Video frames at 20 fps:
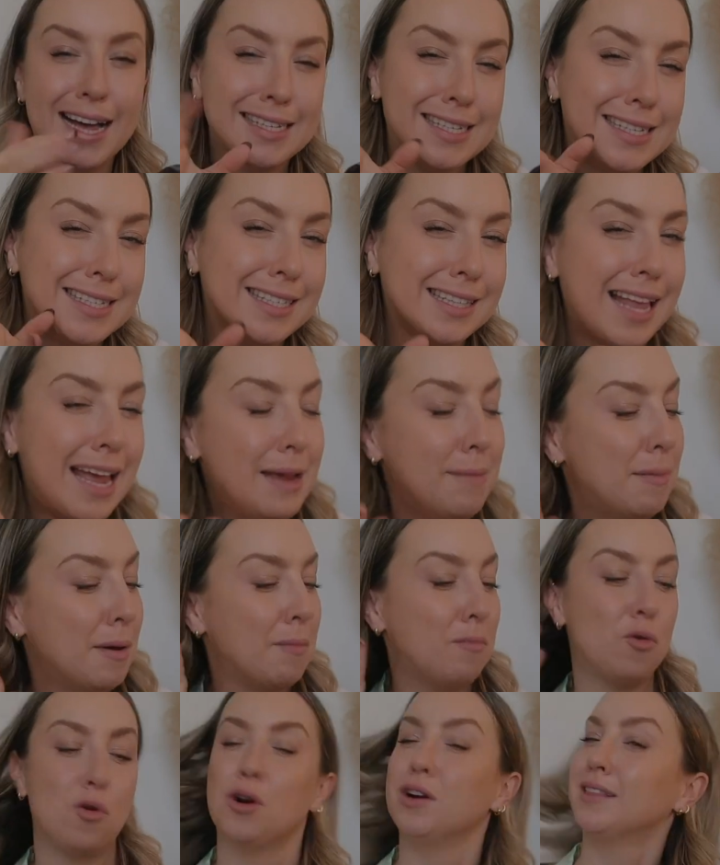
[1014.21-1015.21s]
a slight
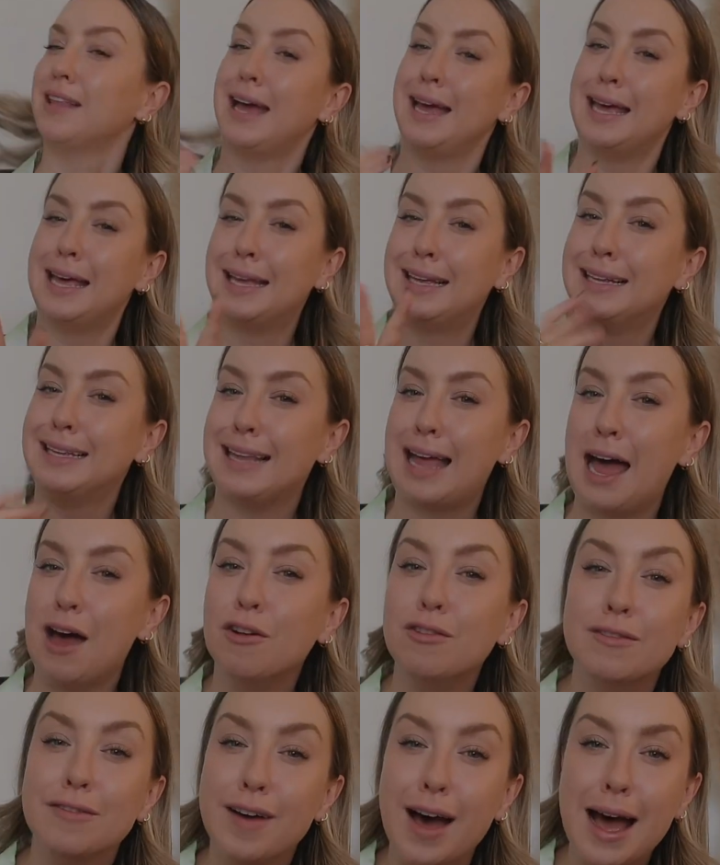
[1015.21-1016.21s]
bit more like
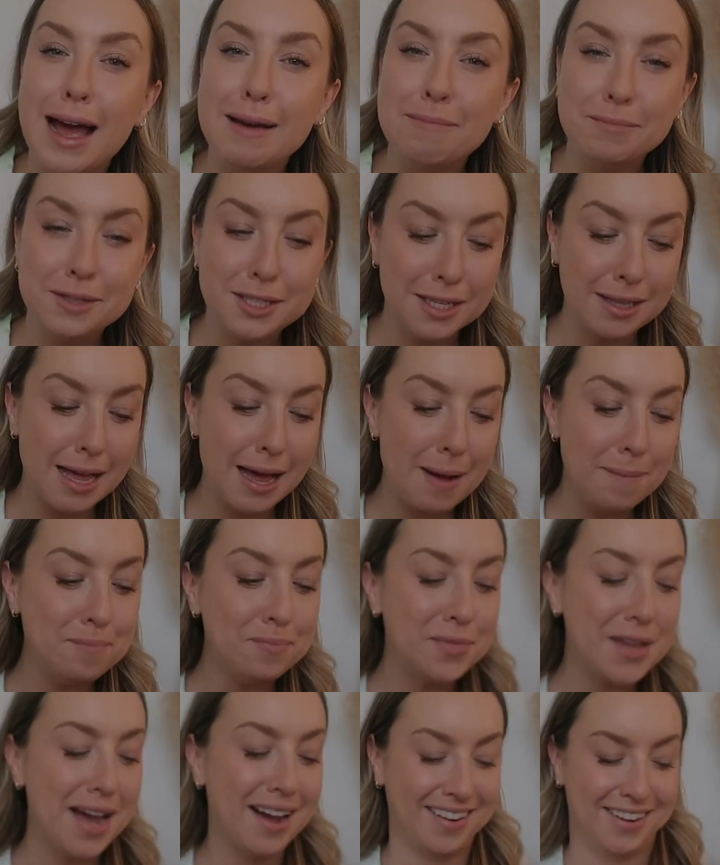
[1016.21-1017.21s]
clown vibe to
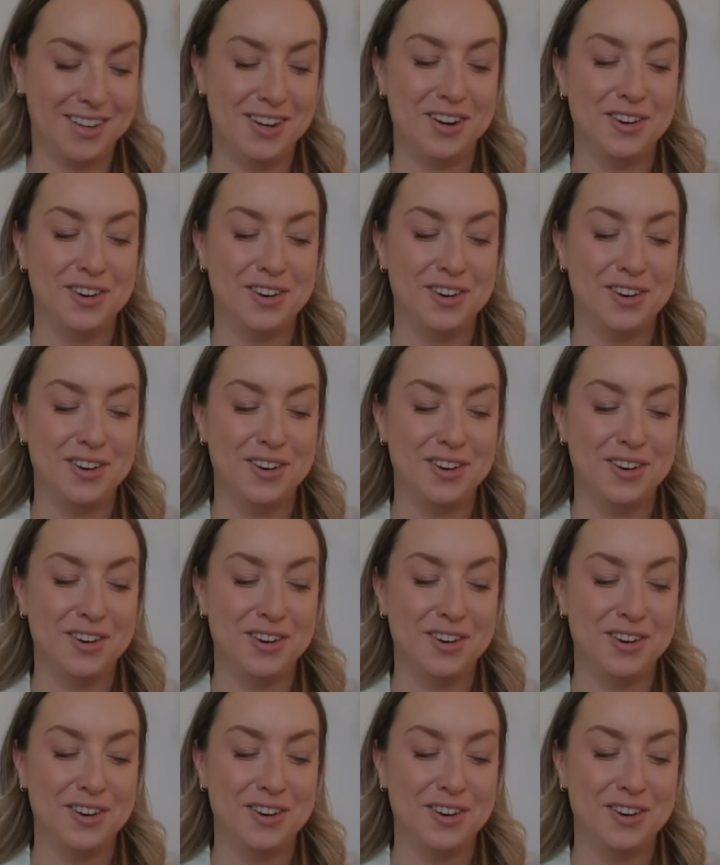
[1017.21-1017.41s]
them,